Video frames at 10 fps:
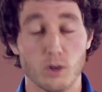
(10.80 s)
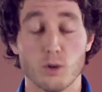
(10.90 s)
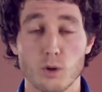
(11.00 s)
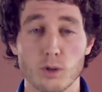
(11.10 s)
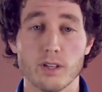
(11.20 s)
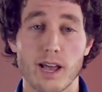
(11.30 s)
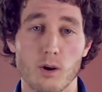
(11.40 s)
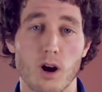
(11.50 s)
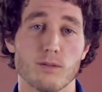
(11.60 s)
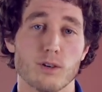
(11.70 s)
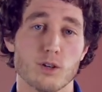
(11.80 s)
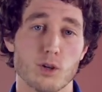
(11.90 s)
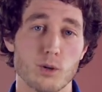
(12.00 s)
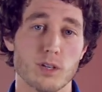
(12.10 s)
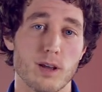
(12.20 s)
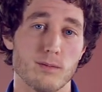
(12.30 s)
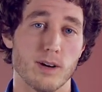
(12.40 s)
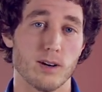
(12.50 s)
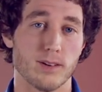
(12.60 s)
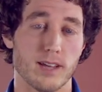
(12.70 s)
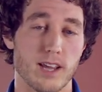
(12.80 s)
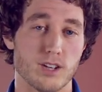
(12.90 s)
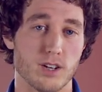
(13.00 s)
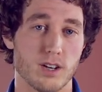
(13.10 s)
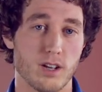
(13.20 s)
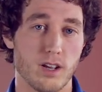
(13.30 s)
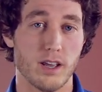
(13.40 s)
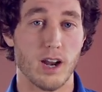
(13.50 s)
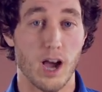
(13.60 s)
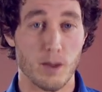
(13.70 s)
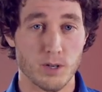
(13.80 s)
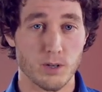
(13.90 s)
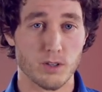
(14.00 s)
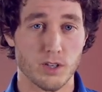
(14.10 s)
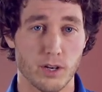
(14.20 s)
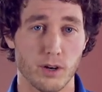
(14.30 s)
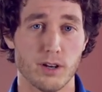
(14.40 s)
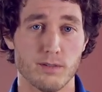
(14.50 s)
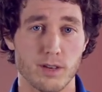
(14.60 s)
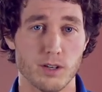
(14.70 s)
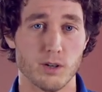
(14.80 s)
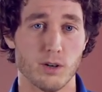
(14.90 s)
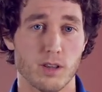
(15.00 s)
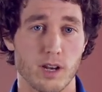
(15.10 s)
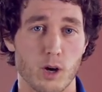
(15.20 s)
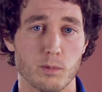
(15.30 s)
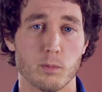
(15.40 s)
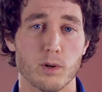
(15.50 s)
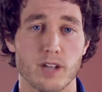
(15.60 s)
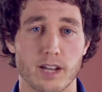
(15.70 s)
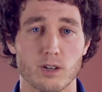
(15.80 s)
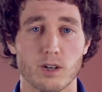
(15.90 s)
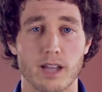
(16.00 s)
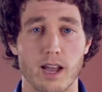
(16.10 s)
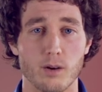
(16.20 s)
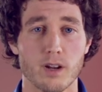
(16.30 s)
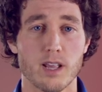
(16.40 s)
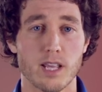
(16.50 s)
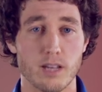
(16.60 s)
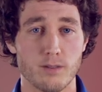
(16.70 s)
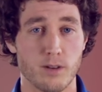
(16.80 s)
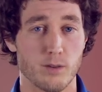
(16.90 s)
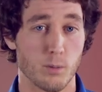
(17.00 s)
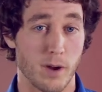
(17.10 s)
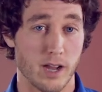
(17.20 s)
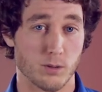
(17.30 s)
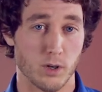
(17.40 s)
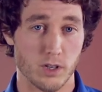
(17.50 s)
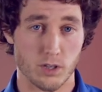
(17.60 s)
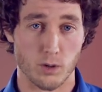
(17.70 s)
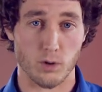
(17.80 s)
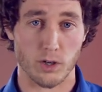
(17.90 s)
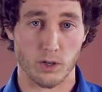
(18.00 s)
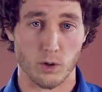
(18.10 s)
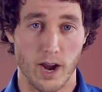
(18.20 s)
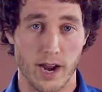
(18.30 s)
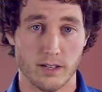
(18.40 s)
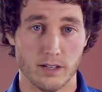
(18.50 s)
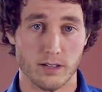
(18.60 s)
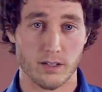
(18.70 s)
Google now offers two-step verification, an optional security feature that helps protect your account even if your password is stolen or cracked.